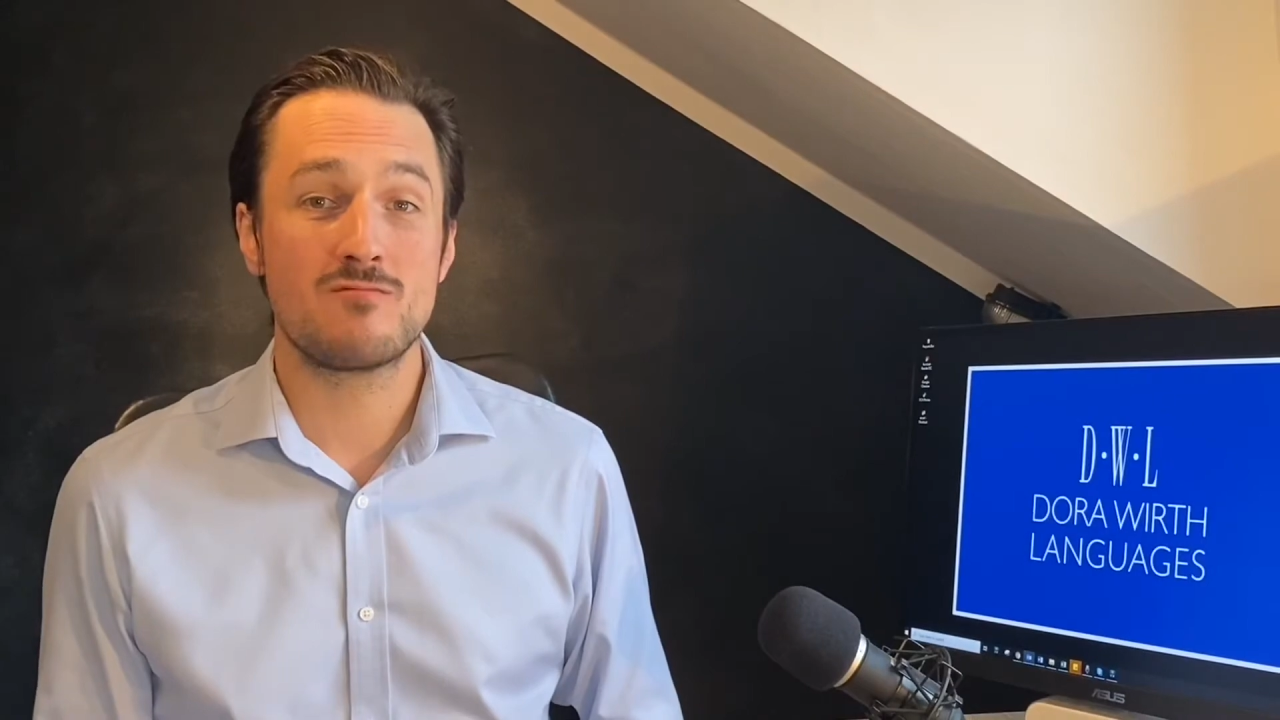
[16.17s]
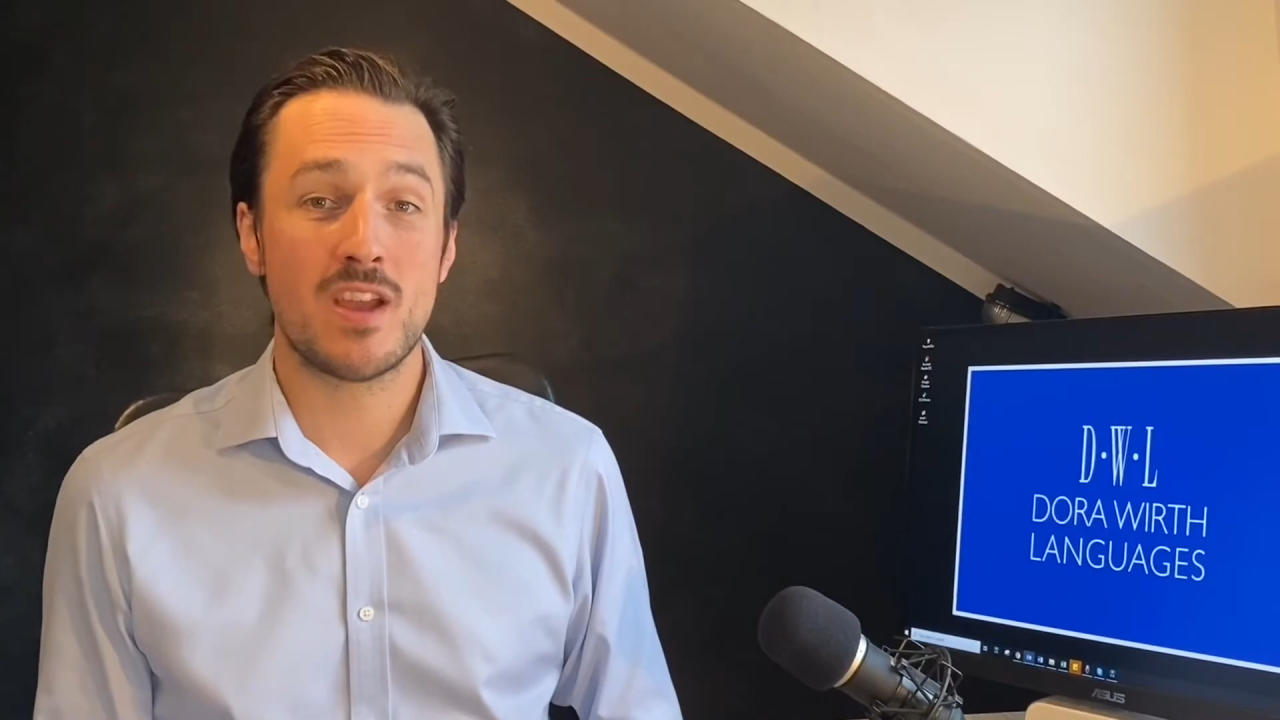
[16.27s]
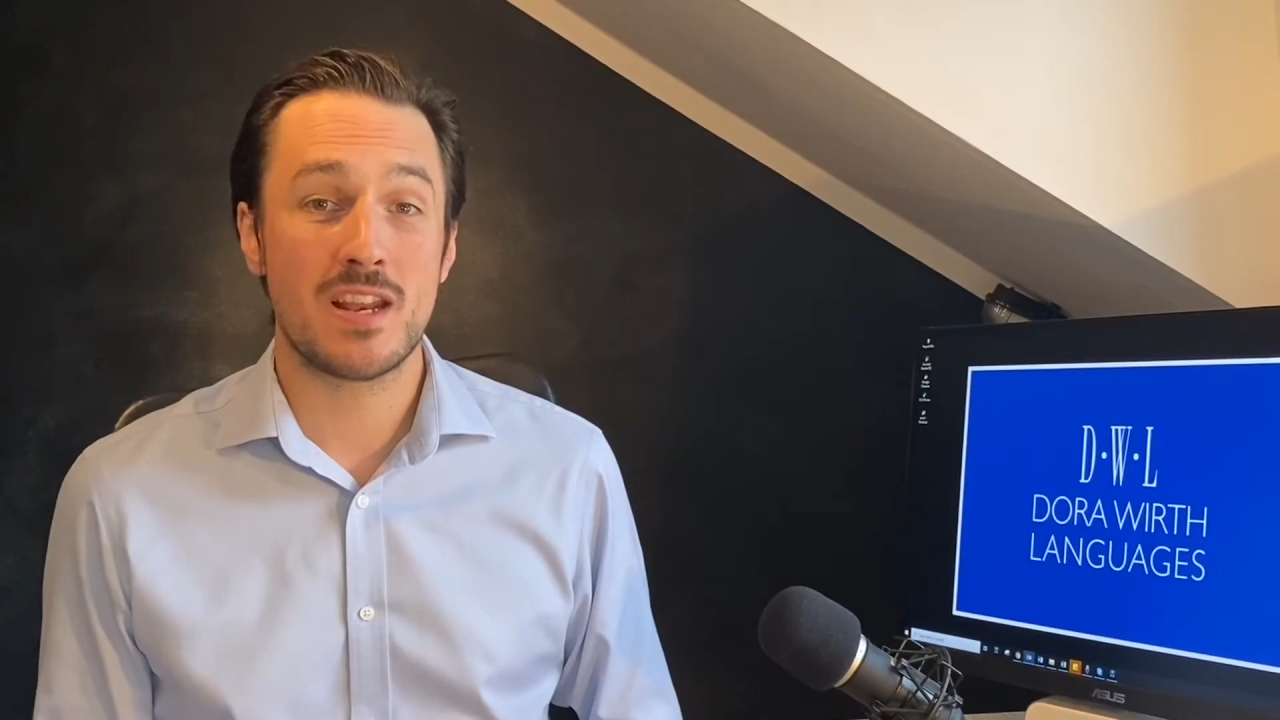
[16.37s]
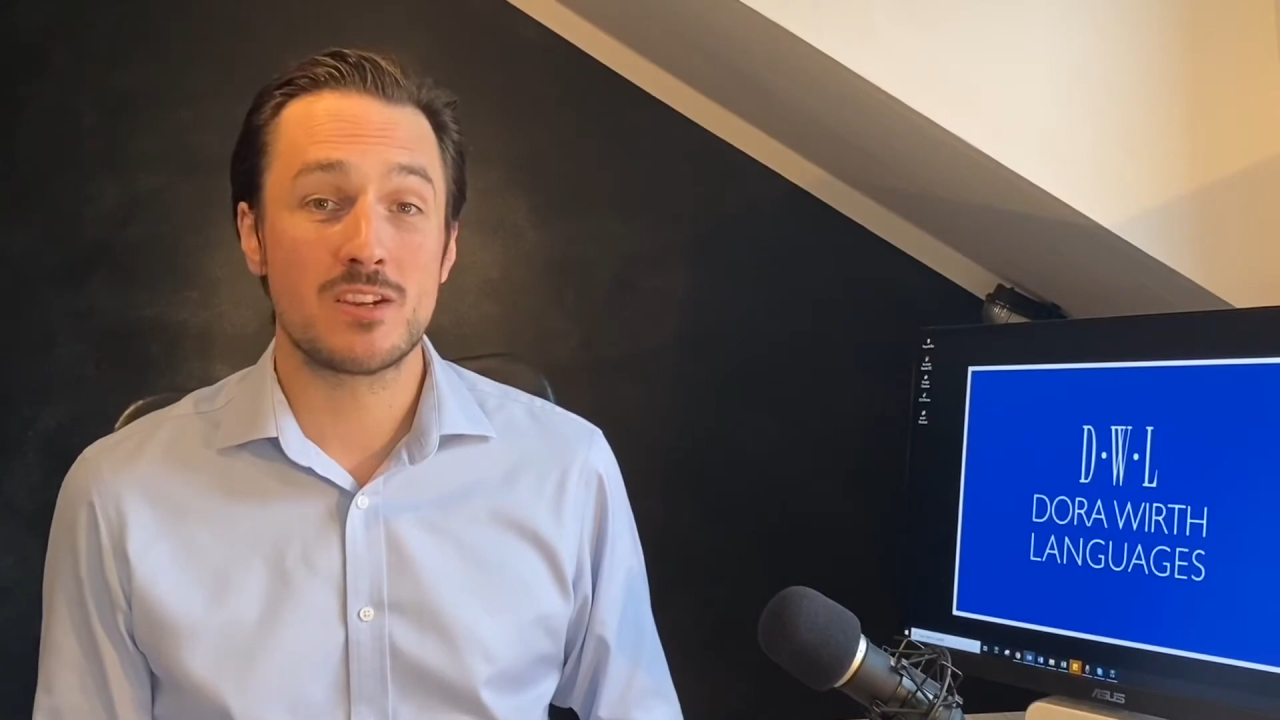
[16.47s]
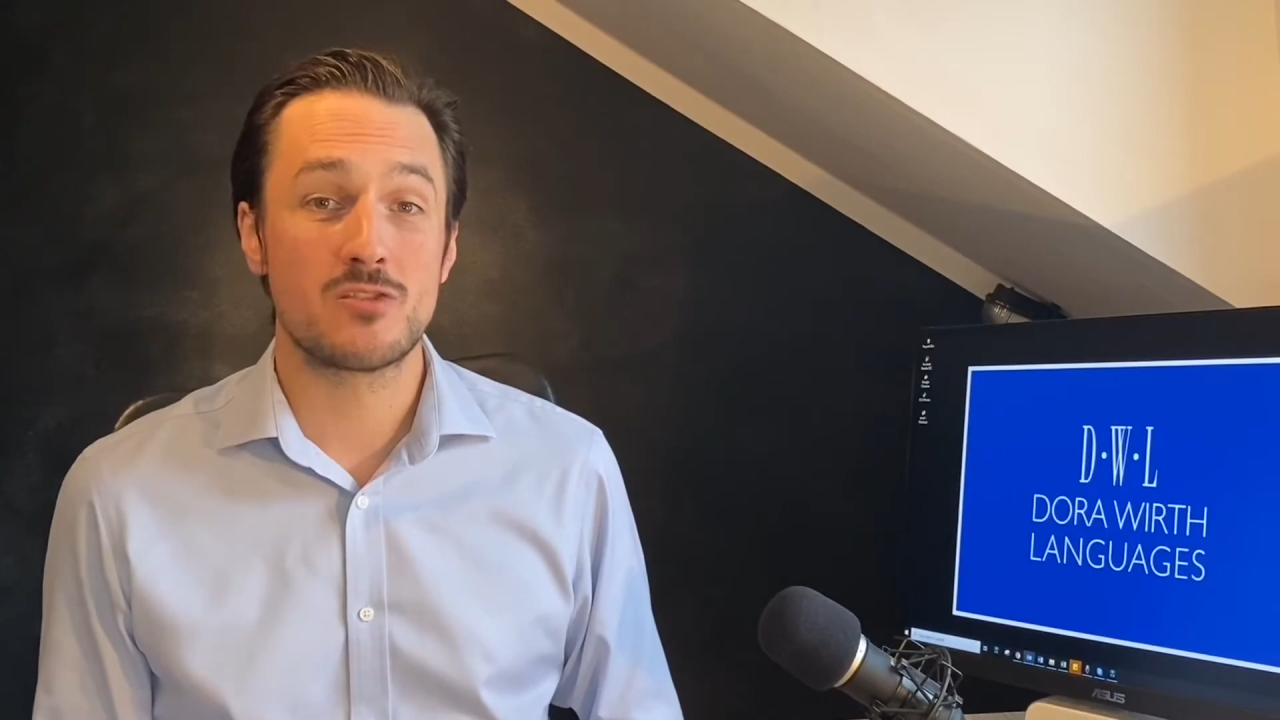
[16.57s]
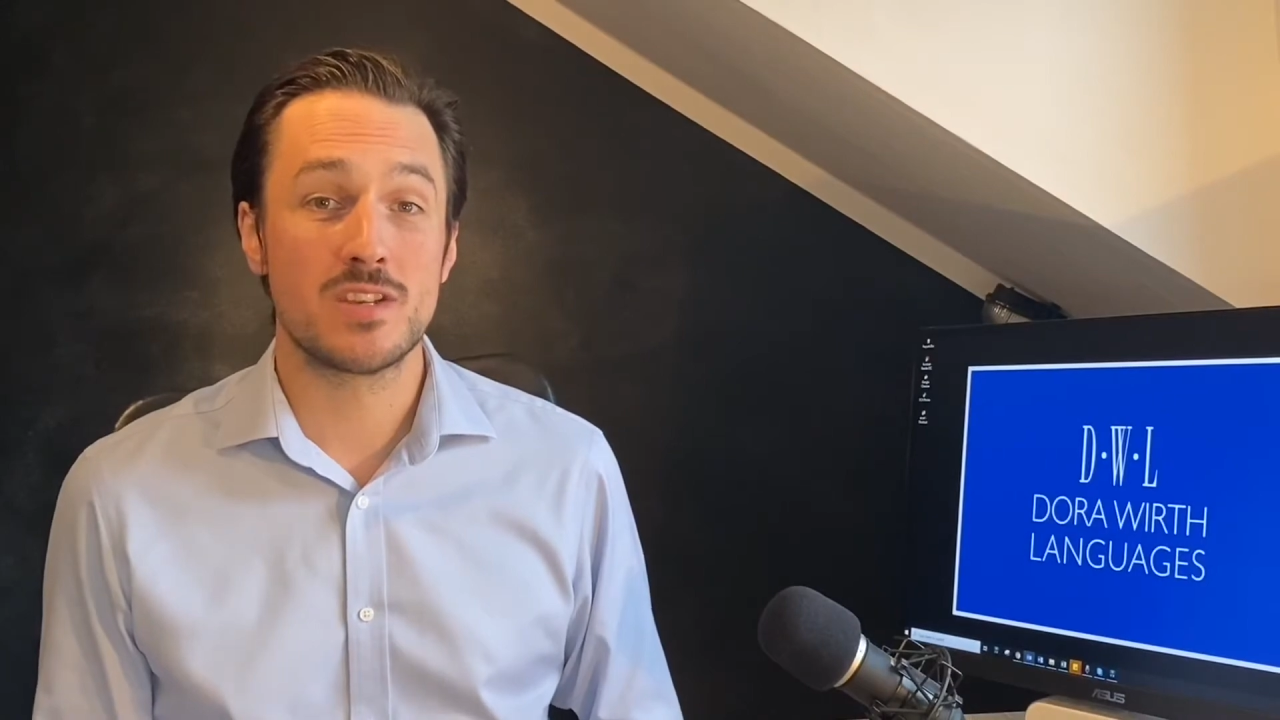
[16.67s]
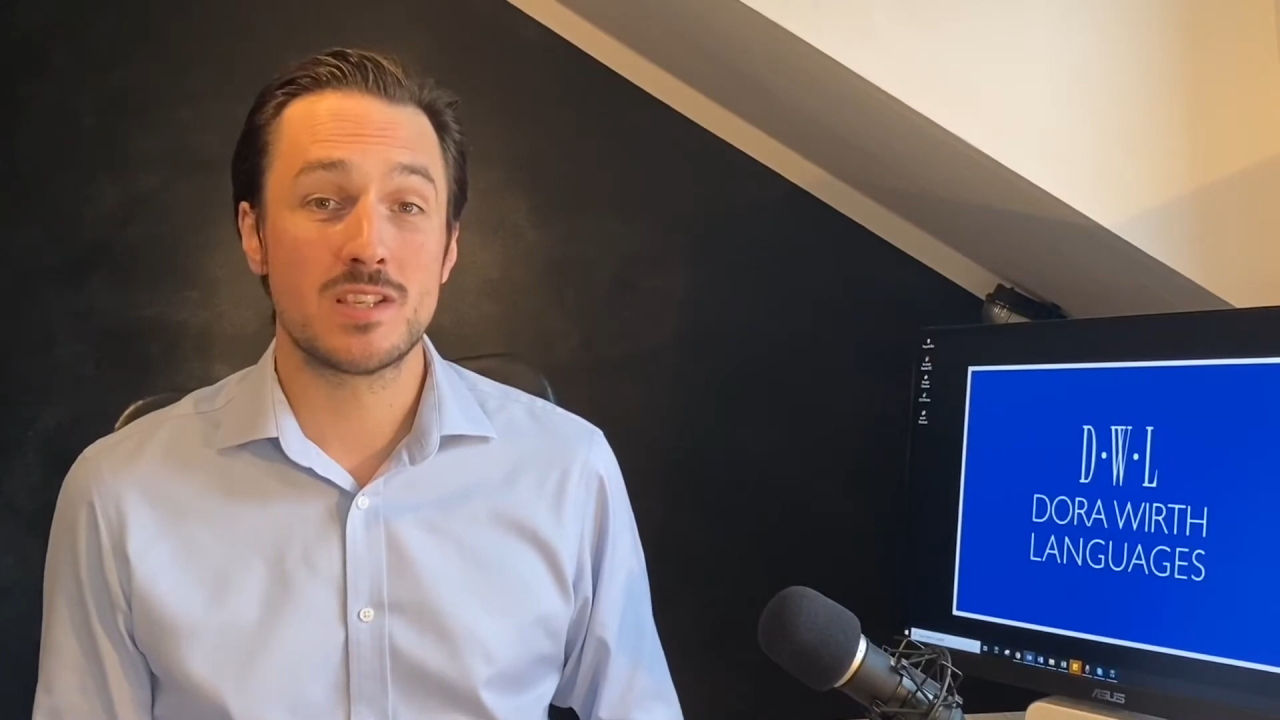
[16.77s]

regulatory